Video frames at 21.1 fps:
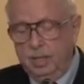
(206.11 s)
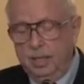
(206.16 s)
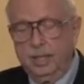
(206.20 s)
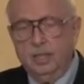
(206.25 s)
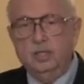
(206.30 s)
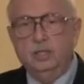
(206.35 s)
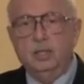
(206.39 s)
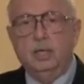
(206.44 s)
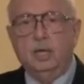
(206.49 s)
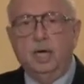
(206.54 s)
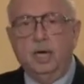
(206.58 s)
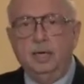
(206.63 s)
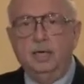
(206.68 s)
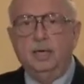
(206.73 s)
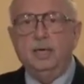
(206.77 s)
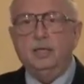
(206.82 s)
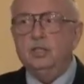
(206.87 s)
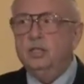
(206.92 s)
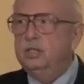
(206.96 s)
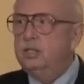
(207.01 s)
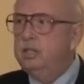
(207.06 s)
is that
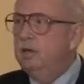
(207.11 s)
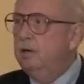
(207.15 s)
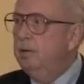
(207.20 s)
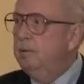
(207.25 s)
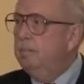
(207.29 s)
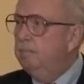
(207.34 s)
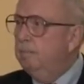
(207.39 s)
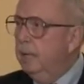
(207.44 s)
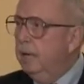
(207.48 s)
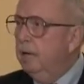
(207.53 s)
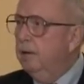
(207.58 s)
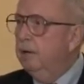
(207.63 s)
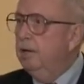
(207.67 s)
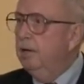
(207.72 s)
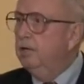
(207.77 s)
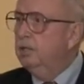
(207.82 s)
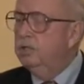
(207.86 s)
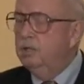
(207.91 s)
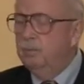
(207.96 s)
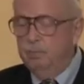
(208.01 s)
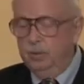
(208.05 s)
unnecessary
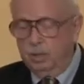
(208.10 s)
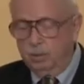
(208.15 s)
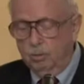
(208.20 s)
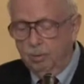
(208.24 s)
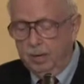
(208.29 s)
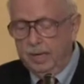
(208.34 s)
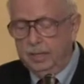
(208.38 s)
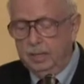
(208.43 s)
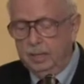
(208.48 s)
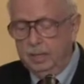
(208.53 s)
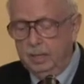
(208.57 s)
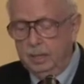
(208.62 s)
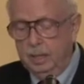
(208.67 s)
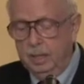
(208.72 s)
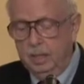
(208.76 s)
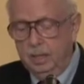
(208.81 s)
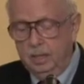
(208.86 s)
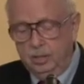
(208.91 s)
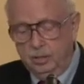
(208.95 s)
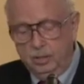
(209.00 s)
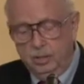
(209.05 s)
barriers have been erected
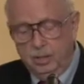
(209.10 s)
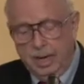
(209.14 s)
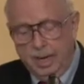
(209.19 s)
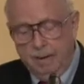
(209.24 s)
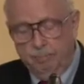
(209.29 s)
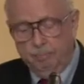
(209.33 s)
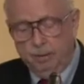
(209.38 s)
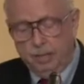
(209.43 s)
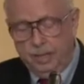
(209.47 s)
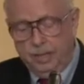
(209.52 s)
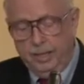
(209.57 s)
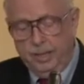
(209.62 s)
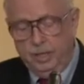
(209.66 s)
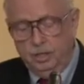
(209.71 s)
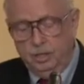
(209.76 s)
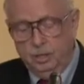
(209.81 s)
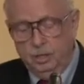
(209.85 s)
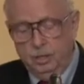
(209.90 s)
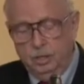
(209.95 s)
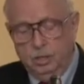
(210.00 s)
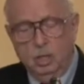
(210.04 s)
to the
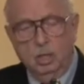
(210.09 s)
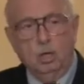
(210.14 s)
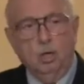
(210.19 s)
application.